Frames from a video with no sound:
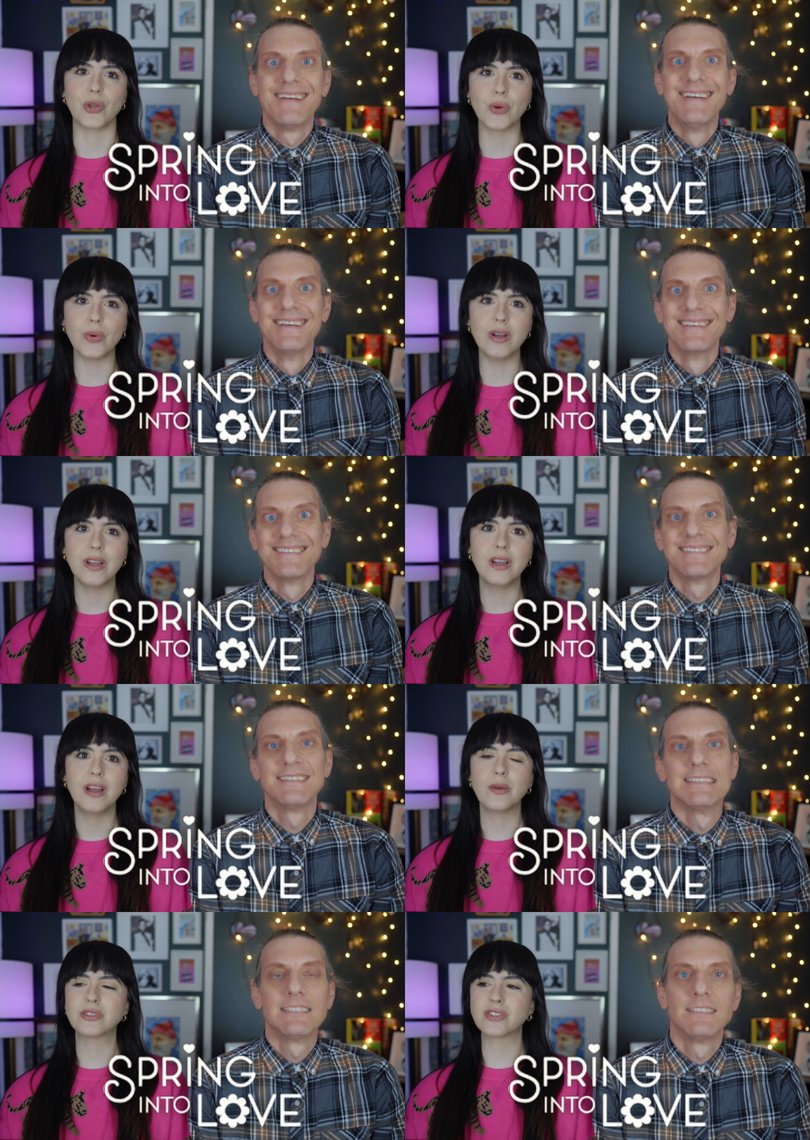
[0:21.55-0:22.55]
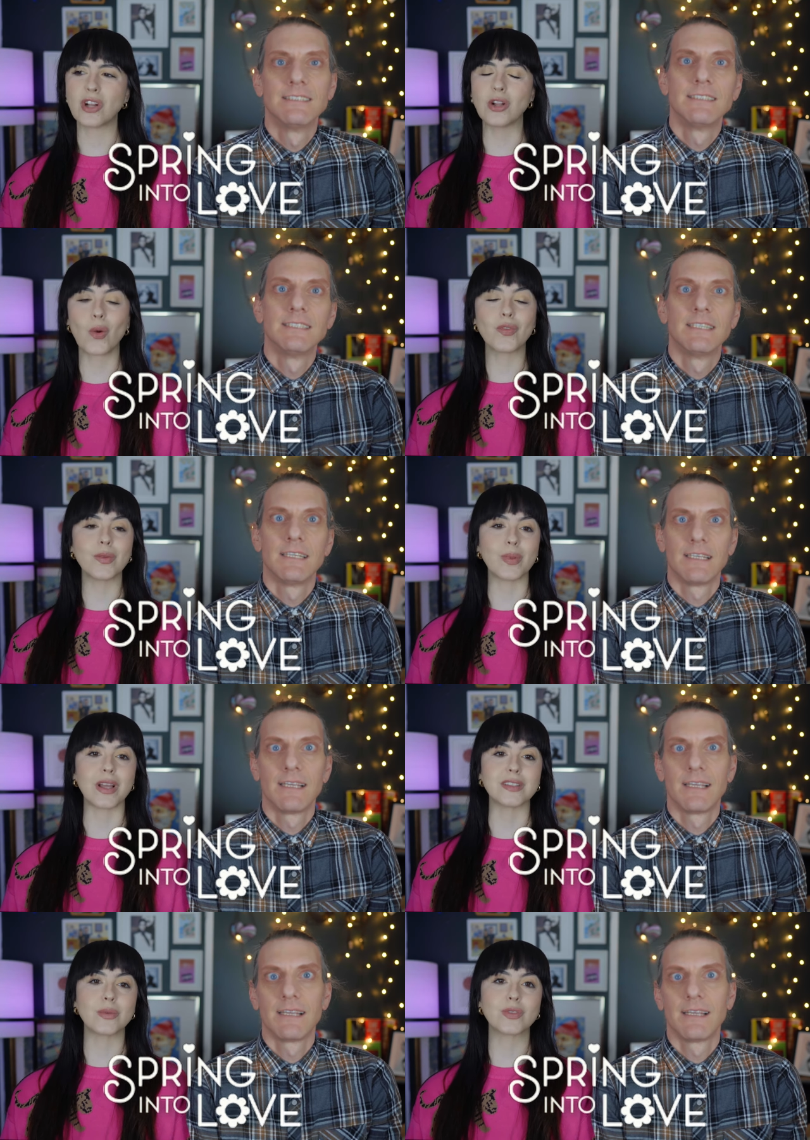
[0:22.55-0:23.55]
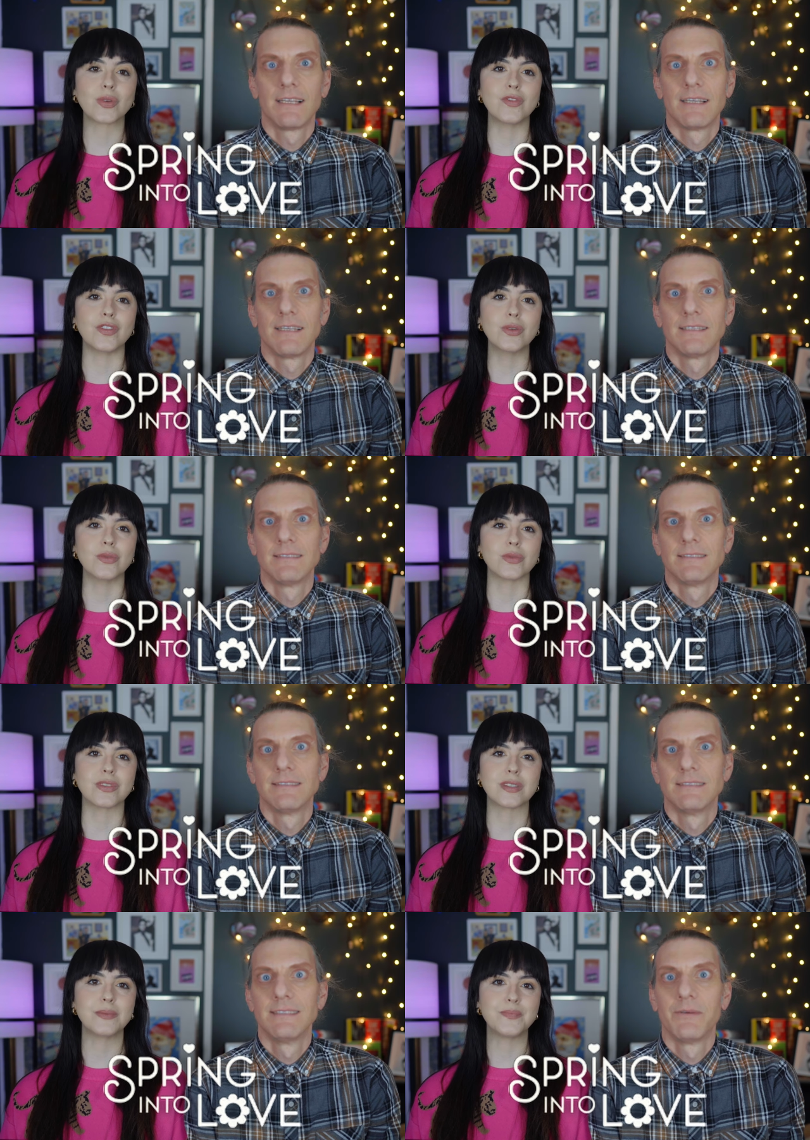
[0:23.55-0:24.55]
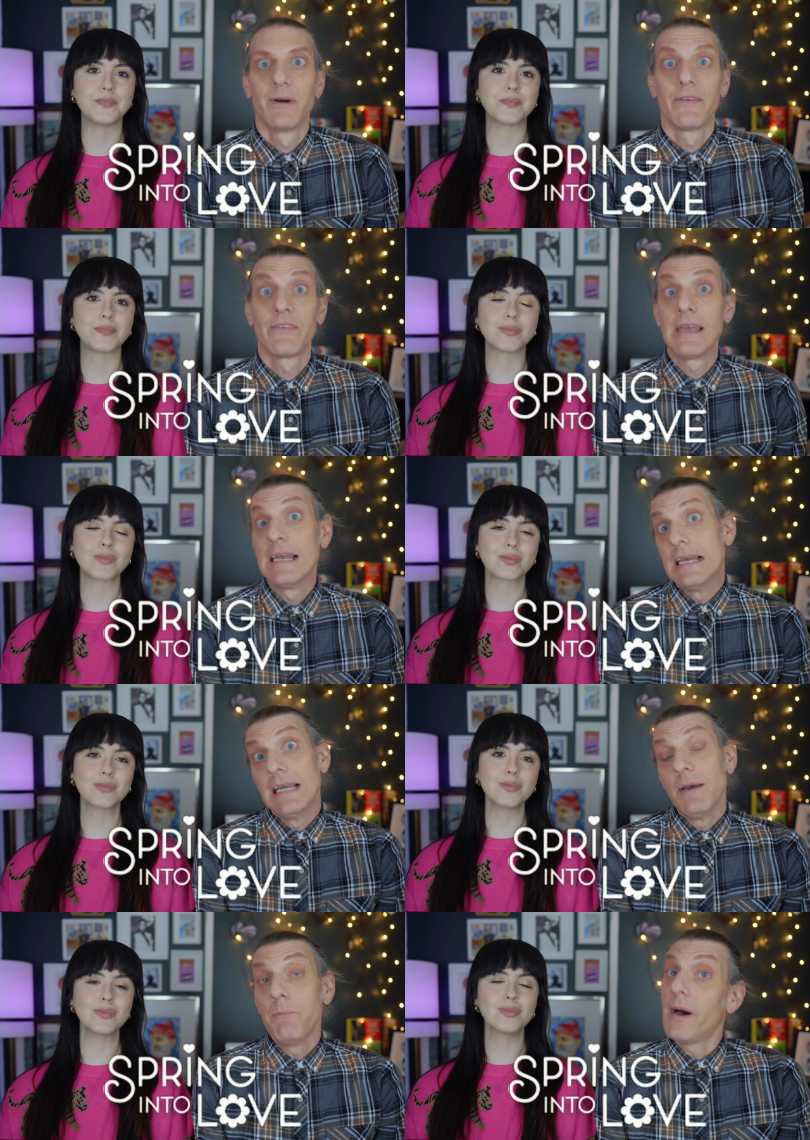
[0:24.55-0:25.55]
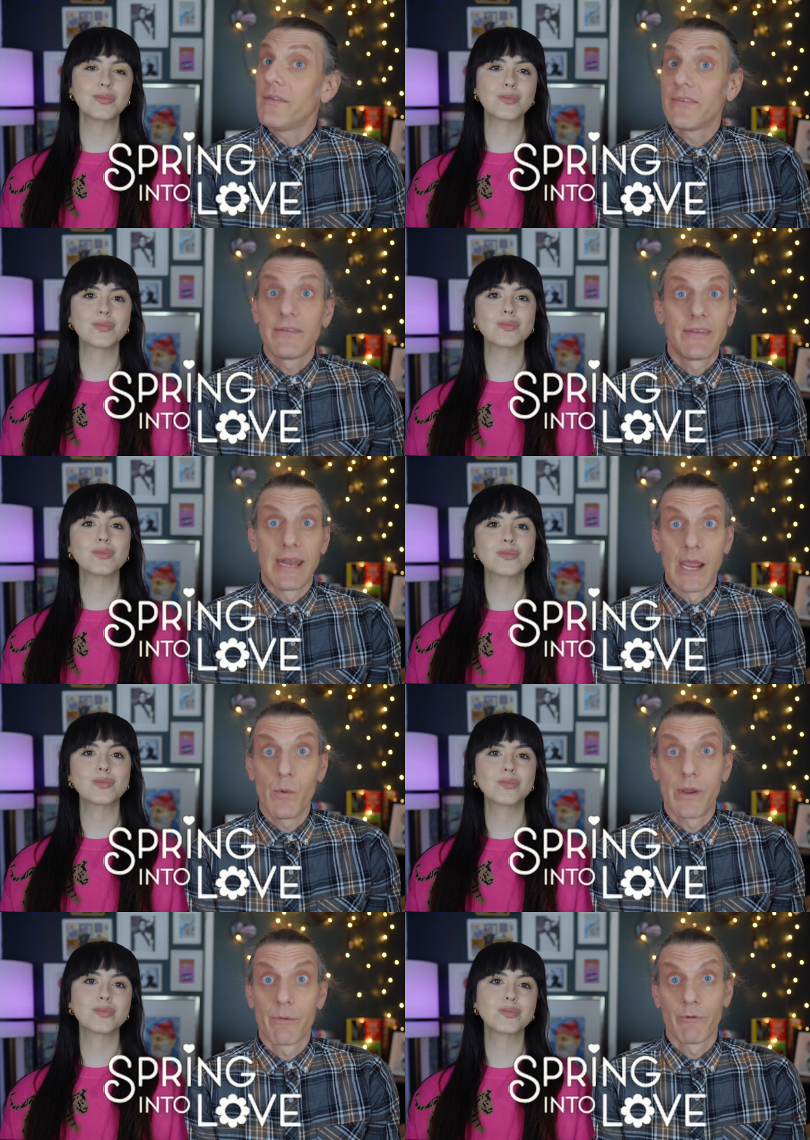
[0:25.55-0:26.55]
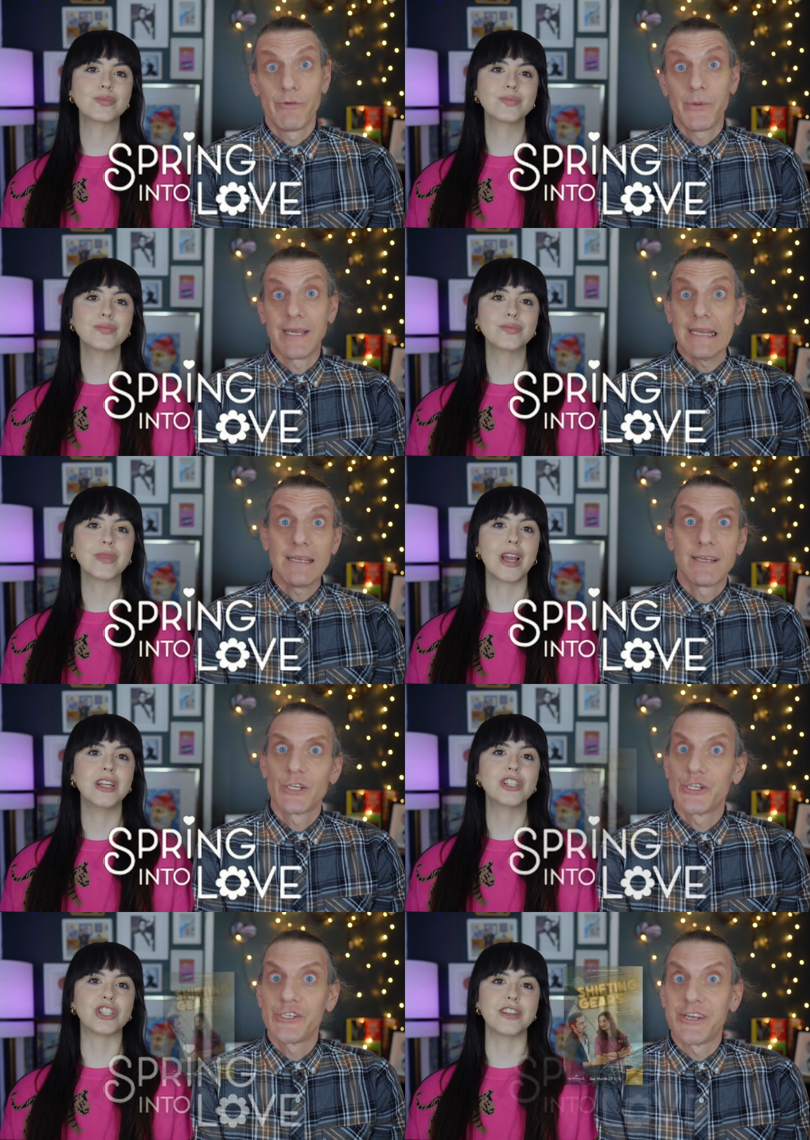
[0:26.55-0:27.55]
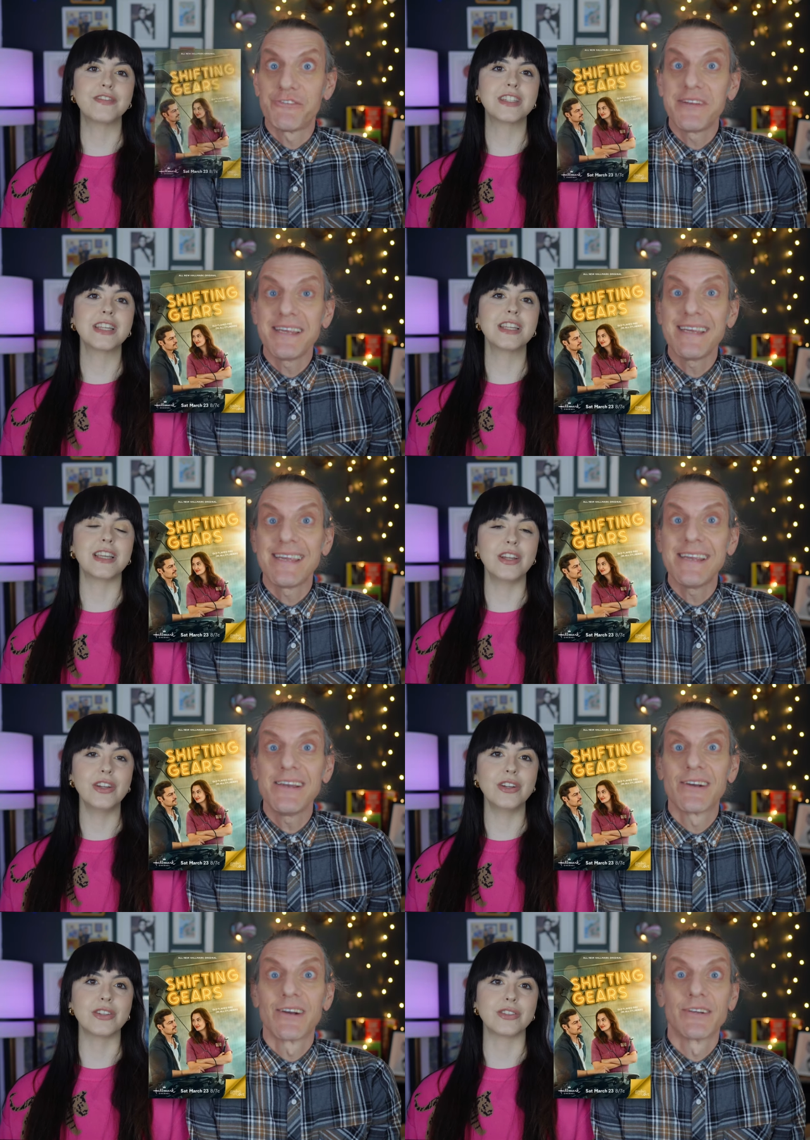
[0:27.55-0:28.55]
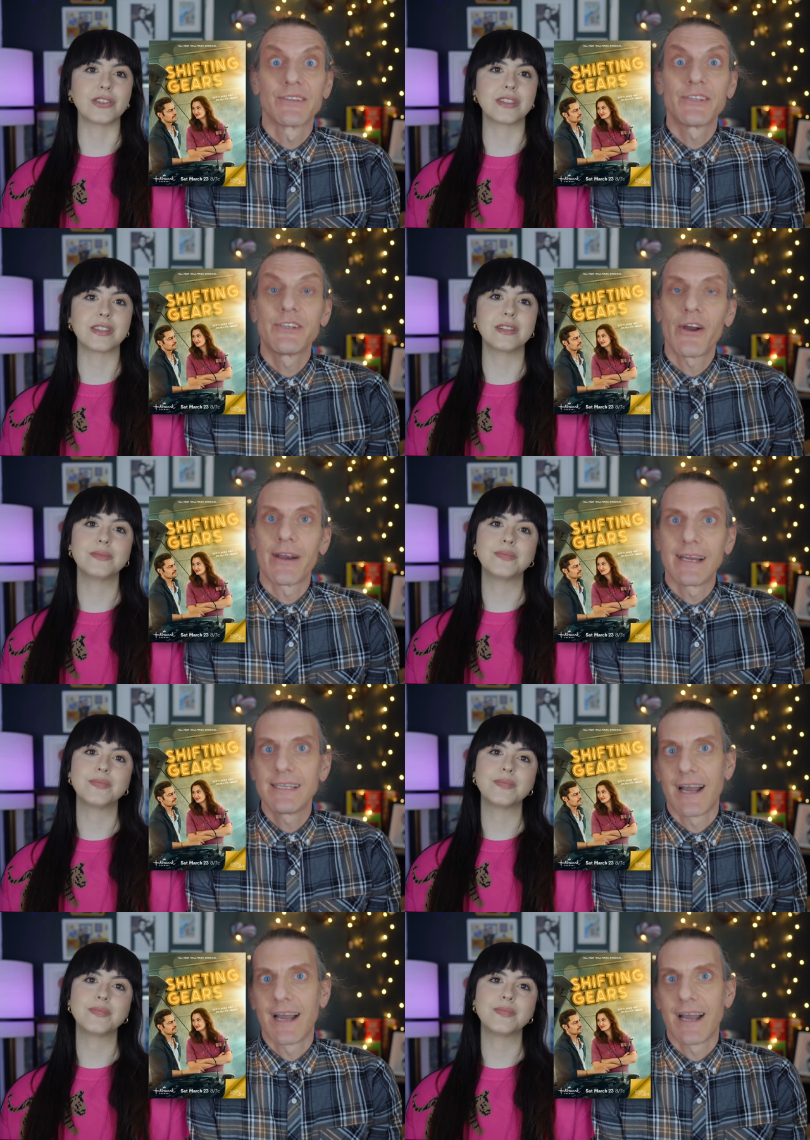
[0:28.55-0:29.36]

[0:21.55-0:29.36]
Speaker 1: it was just all over the place. I was so confused.
Speaker 2: It was. But today we are reviewing Shifting Gears, starring